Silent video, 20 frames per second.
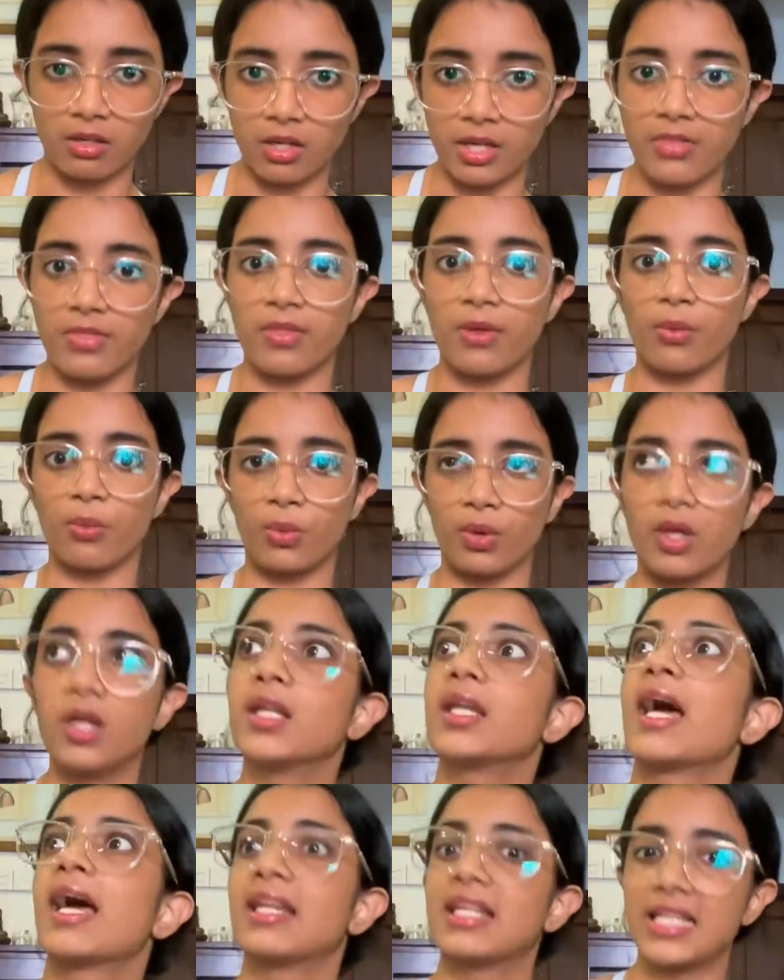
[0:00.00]
in the
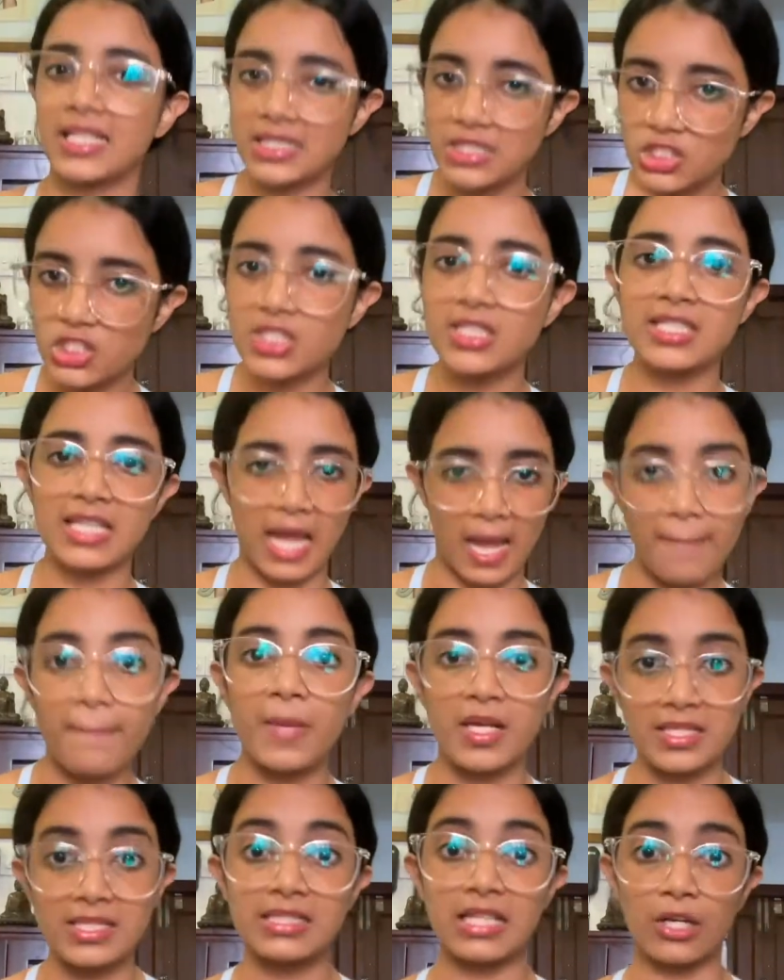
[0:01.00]
world, and let's just say I
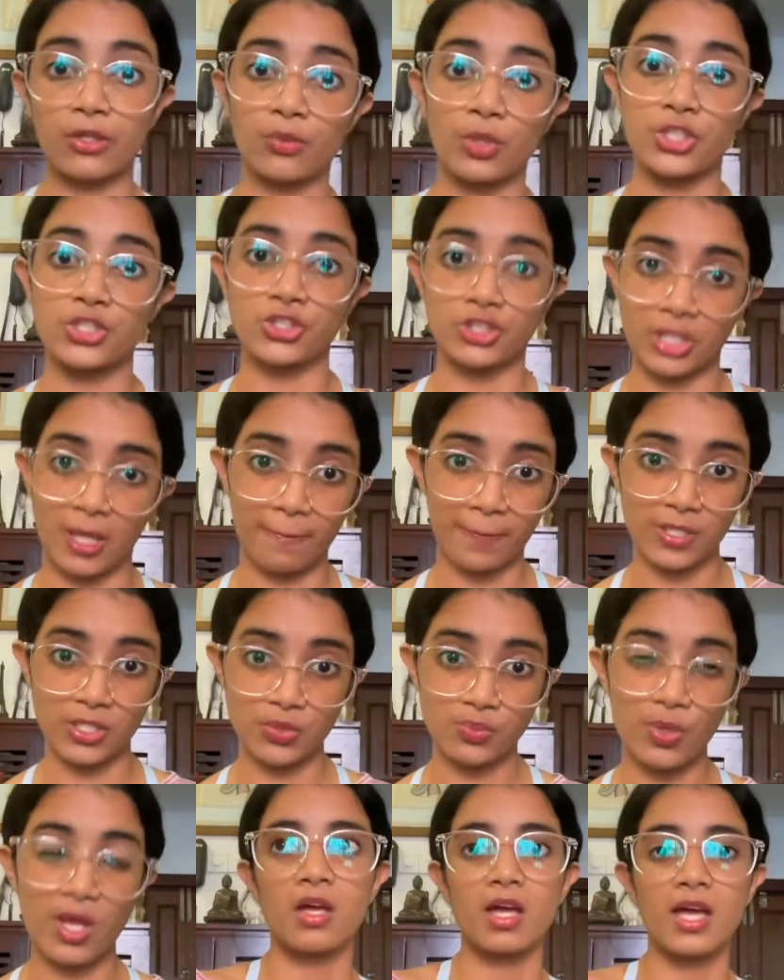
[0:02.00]
messed that question up as
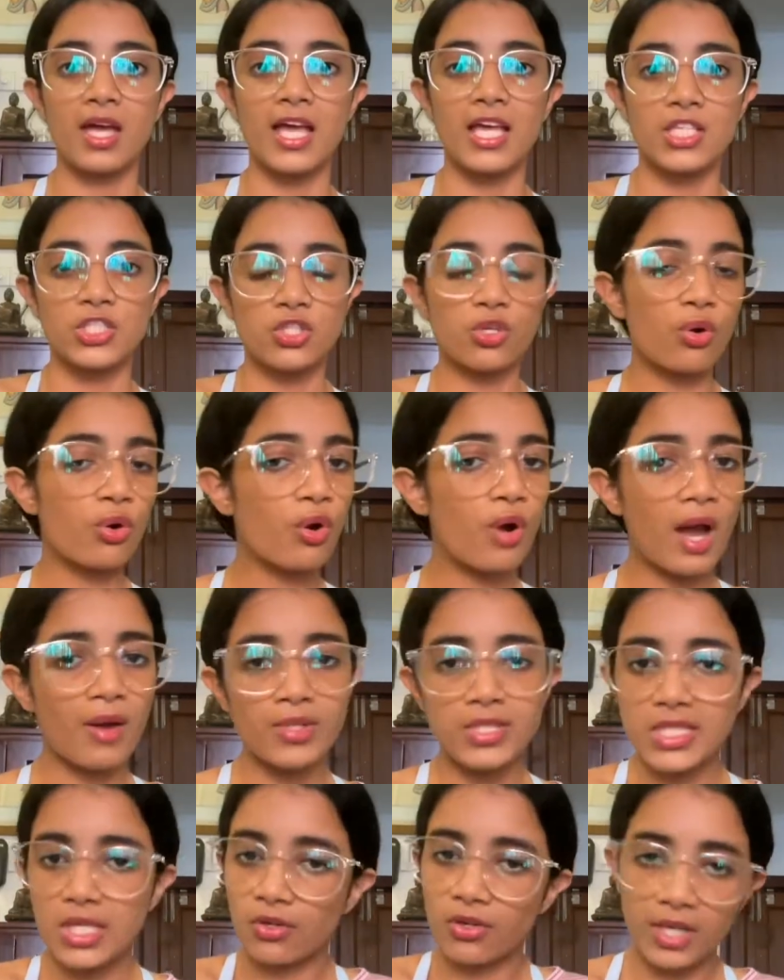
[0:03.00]
well. So I
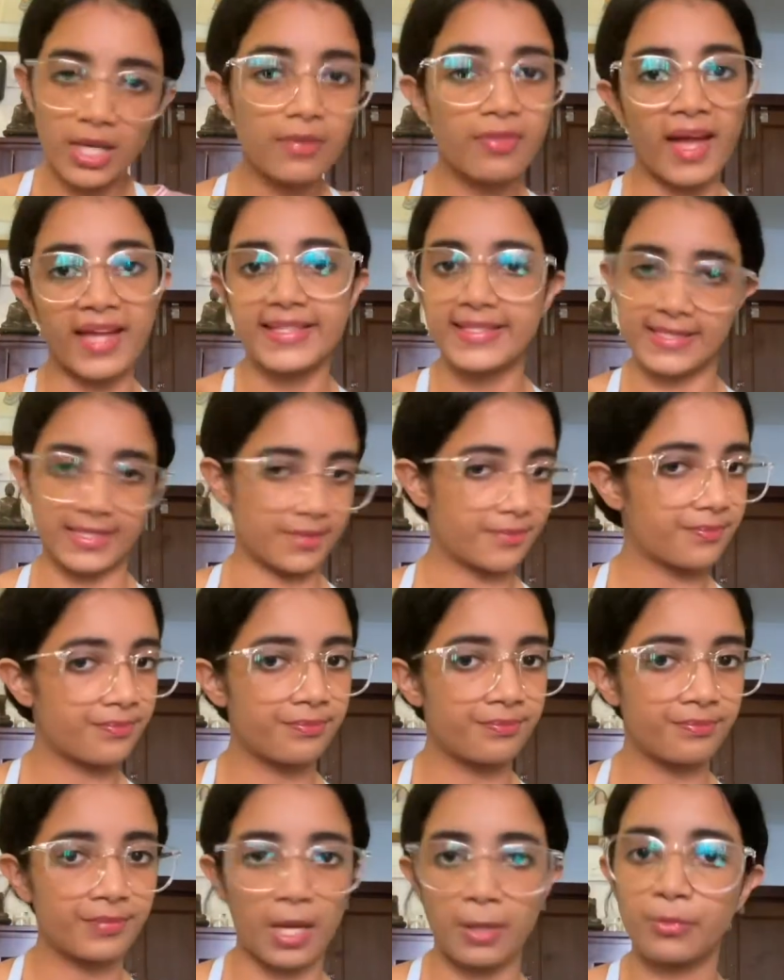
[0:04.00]
was like, okay, that's it.
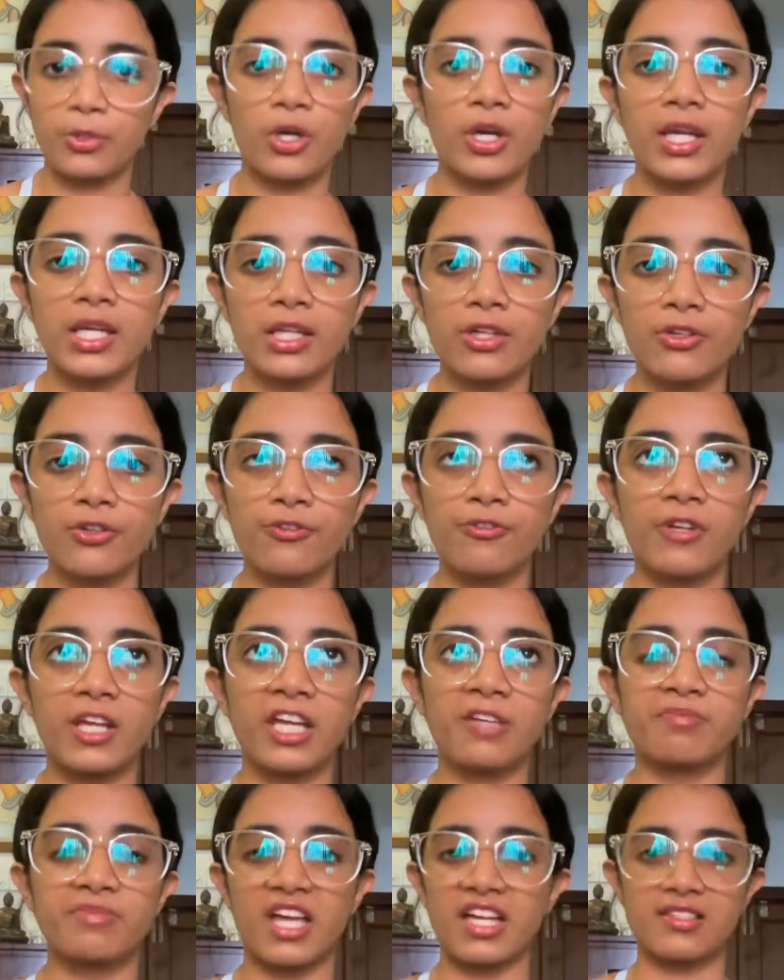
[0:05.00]
I'm not getting into
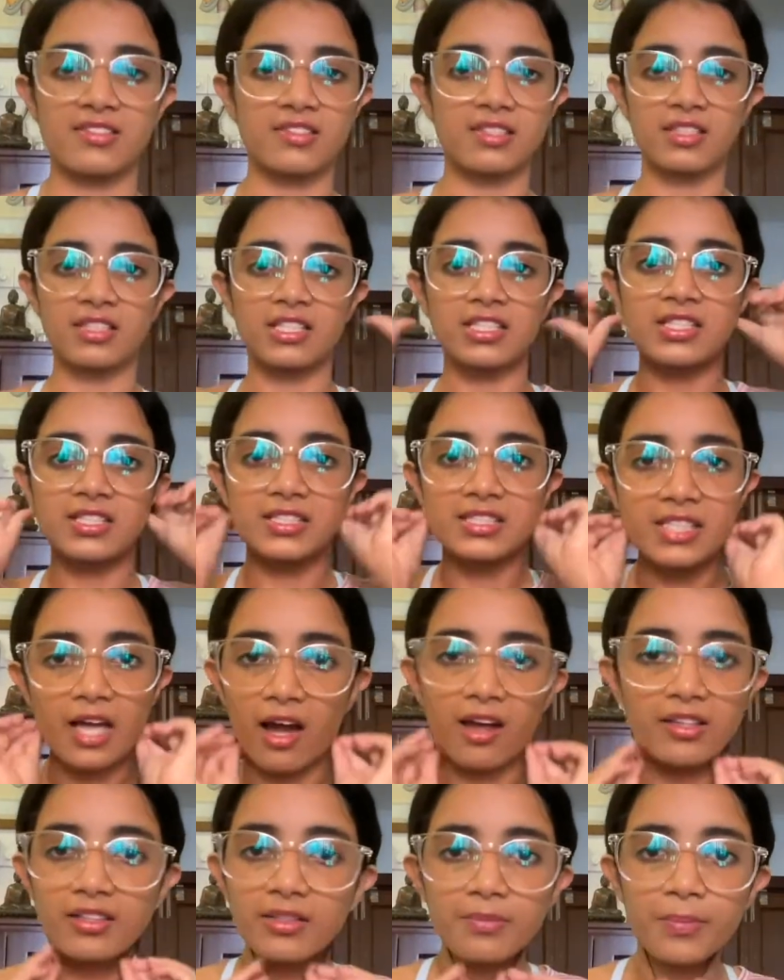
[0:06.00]
flame. That's it. It's
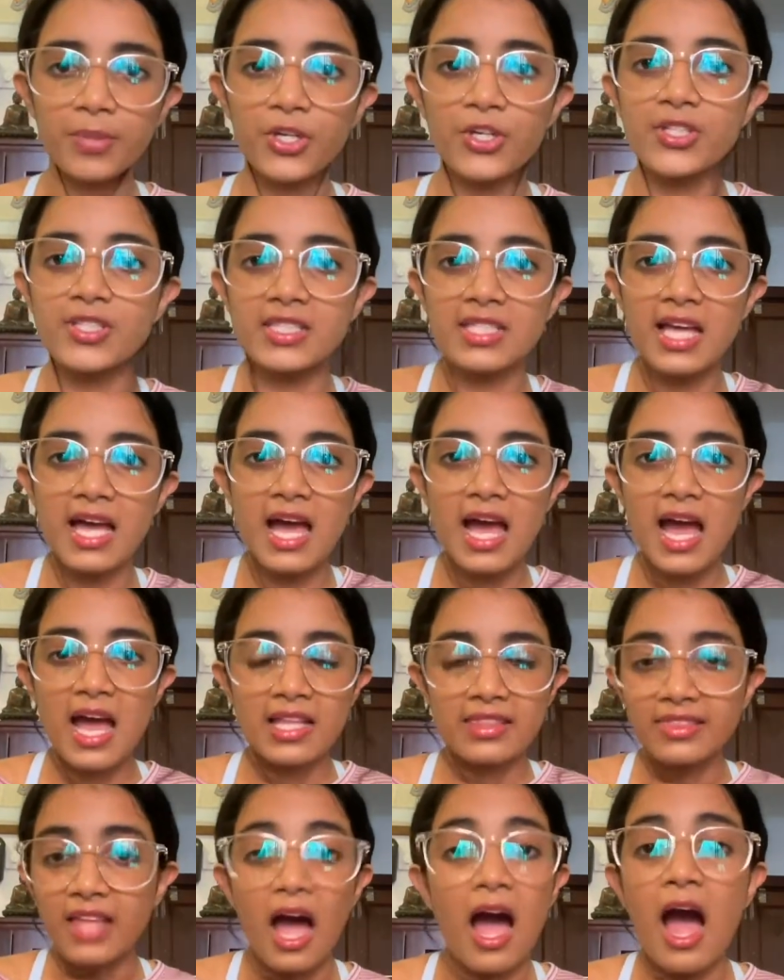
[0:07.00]
done, because
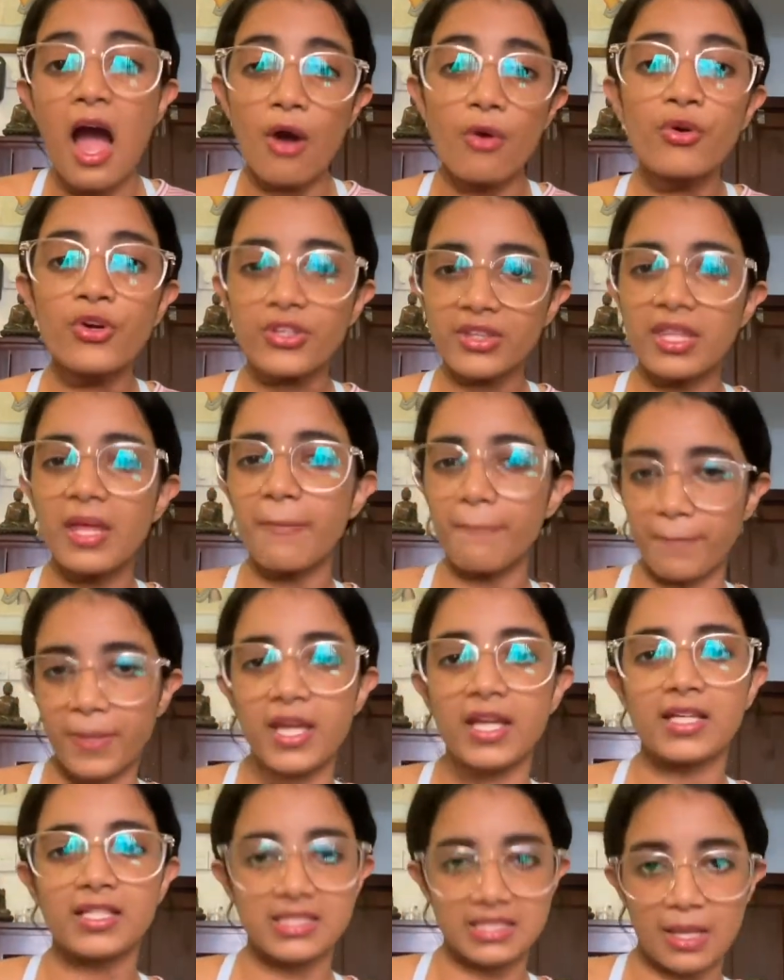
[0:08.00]
how could they
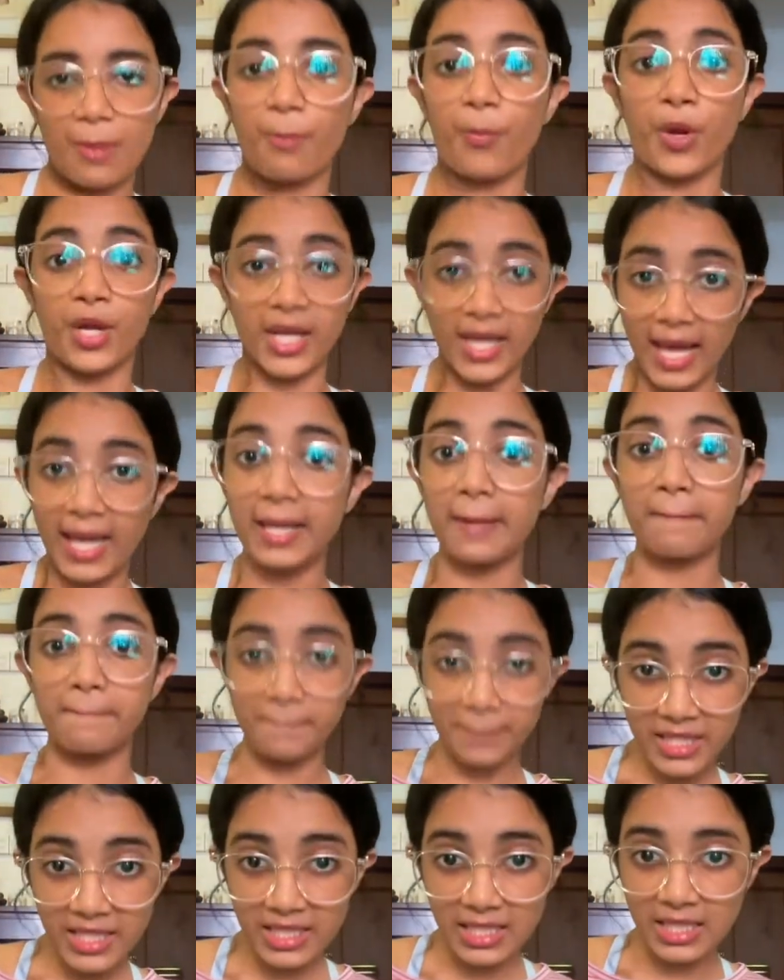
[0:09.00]
pick someone like
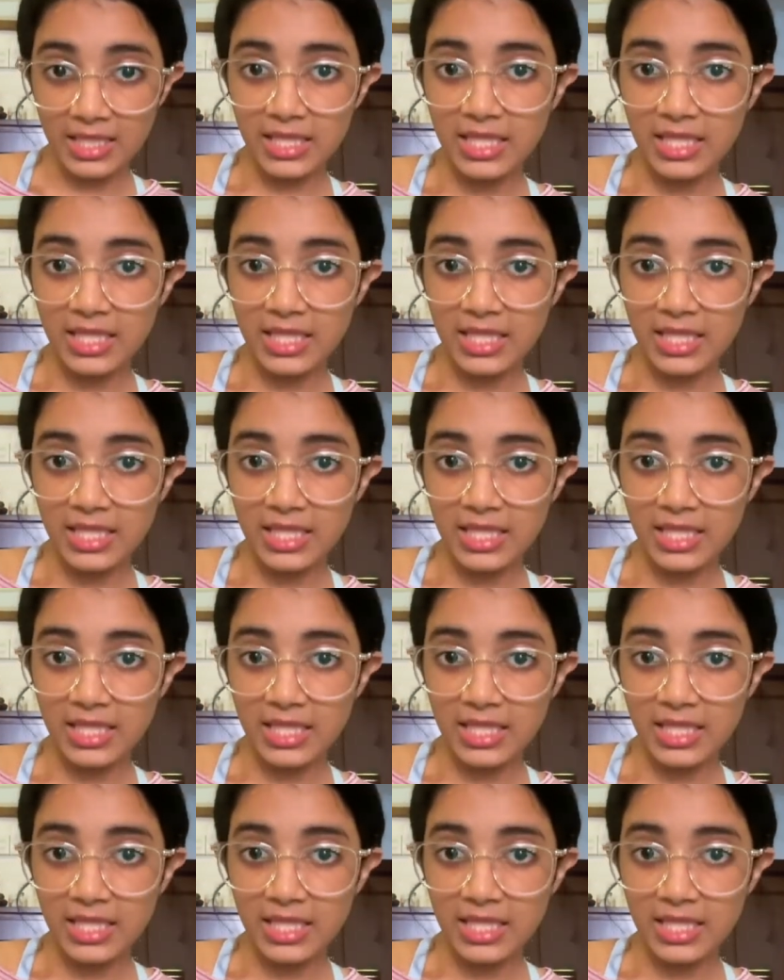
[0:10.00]
me?